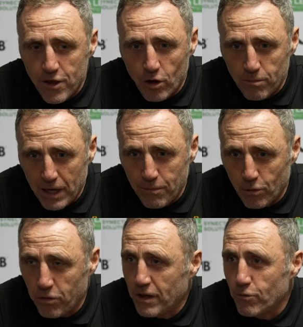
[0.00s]
the only
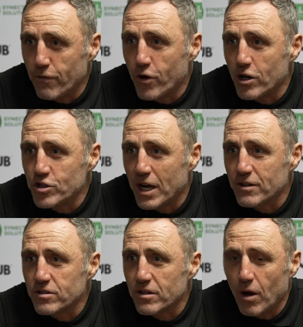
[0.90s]
people who think that we've got a
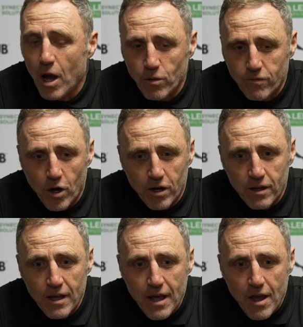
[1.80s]
chance, and we've got
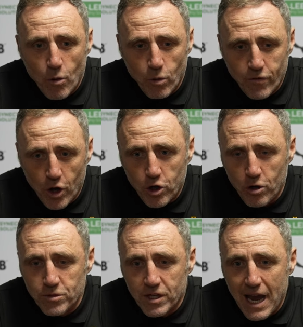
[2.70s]
to
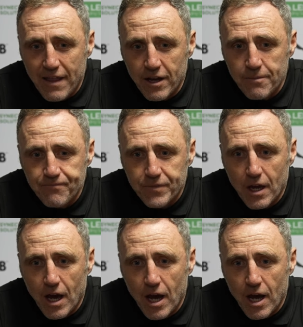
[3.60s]
come together.
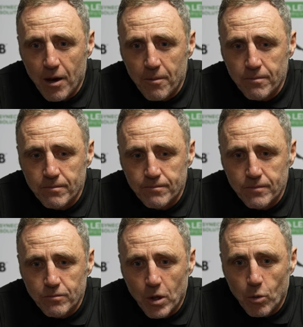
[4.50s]

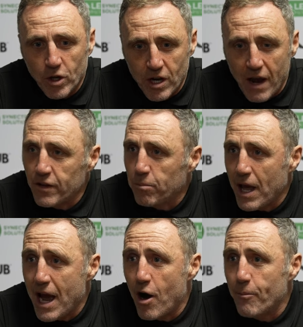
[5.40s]
We're going to have to
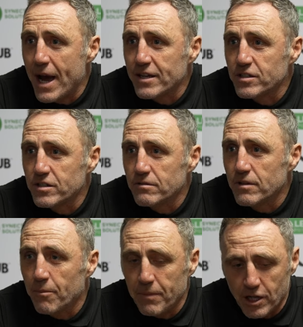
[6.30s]
play our best,
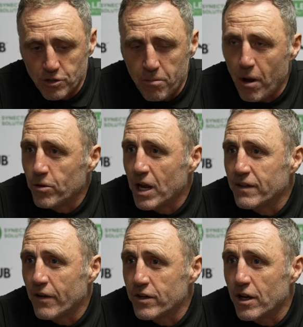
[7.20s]
and Middlesbrough are probably going
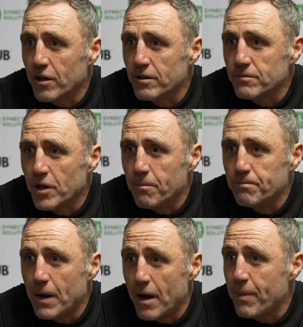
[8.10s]
to have to have
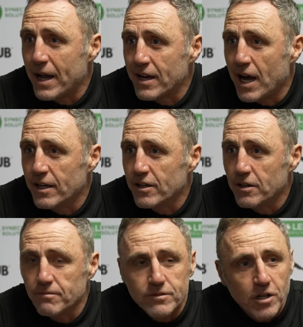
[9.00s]
a bad night
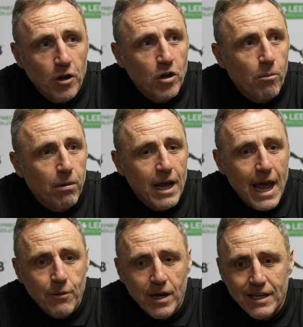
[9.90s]
and not play
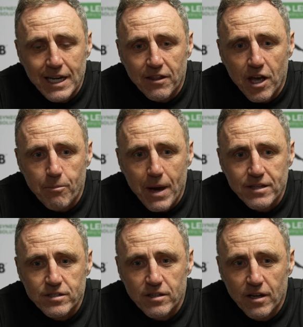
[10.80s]
anywhere near their
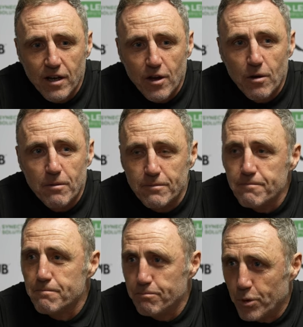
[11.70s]
best.
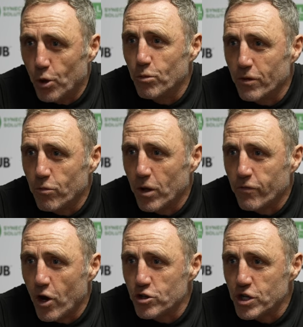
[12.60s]
But
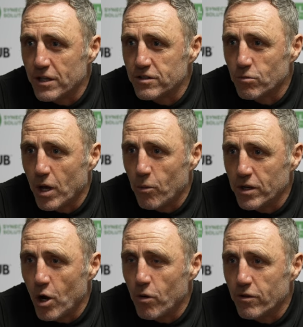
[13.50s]
we've got a chance, and we
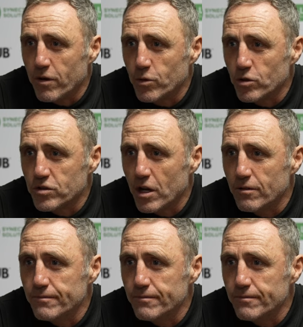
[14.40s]
know what the rewards are.